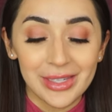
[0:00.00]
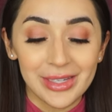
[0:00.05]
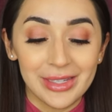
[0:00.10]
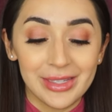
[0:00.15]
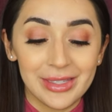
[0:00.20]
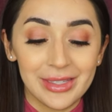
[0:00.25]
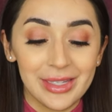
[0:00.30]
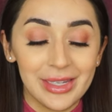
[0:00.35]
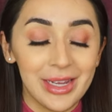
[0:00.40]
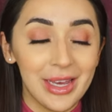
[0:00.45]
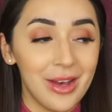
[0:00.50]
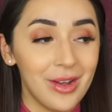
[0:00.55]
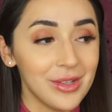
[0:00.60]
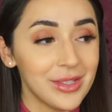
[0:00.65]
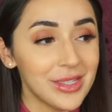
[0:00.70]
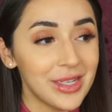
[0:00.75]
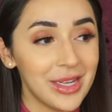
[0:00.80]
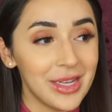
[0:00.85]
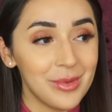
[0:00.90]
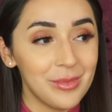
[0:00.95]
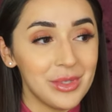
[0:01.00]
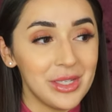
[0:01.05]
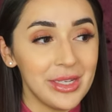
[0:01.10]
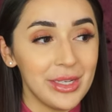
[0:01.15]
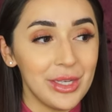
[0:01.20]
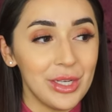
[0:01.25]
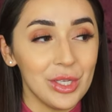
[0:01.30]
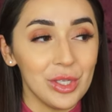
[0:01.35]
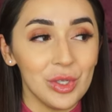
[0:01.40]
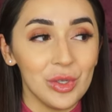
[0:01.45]
It is the
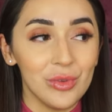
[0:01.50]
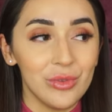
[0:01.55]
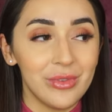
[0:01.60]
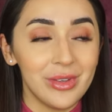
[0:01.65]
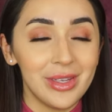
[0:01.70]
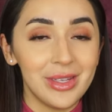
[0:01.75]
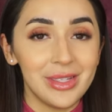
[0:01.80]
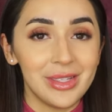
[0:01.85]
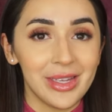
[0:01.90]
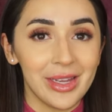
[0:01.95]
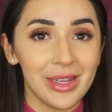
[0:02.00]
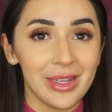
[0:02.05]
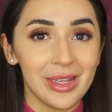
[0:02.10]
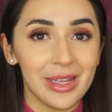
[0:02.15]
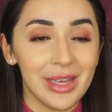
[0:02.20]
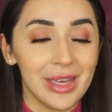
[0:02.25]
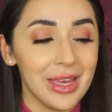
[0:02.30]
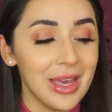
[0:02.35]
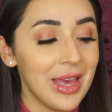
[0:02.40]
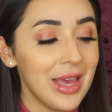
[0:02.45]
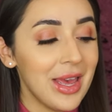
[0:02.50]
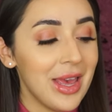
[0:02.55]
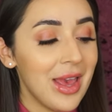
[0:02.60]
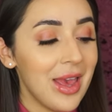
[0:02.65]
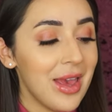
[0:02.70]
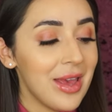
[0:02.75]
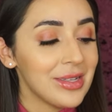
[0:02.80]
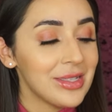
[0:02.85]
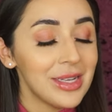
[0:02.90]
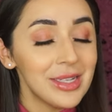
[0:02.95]
EltaMD UV Daily
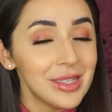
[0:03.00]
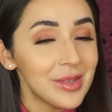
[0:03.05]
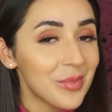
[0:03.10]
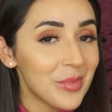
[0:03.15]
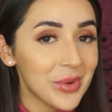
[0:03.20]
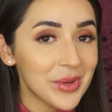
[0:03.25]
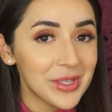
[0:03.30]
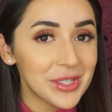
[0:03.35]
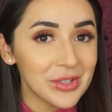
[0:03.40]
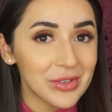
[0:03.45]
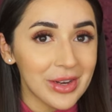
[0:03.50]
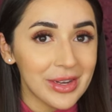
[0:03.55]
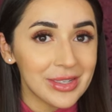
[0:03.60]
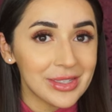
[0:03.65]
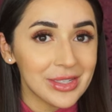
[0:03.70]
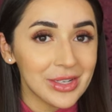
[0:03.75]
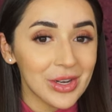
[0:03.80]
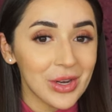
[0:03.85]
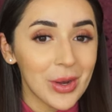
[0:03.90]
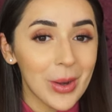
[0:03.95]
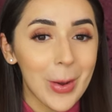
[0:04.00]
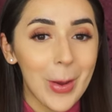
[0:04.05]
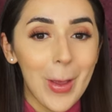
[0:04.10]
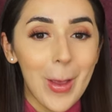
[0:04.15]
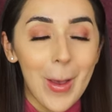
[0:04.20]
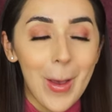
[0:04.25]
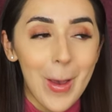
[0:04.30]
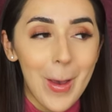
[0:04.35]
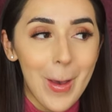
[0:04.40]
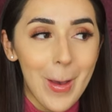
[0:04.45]
Tinted Moisturizer
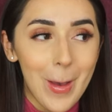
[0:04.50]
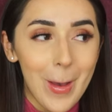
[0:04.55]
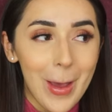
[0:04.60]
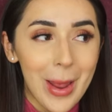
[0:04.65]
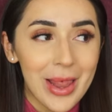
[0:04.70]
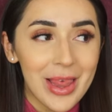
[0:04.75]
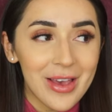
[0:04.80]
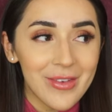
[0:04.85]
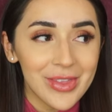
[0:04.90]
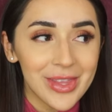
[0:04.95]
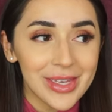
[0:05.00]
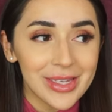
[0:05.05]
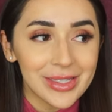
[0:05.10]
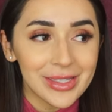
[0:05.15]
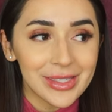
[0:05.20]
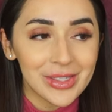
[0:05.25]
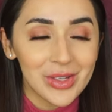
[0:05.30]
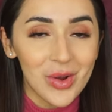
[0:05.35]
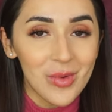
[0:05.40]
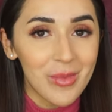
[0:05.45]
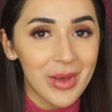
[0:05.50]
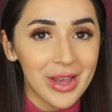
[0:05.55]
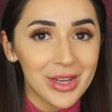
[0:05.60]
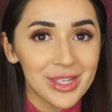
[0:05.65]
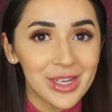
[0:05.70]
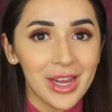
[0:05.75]
so much.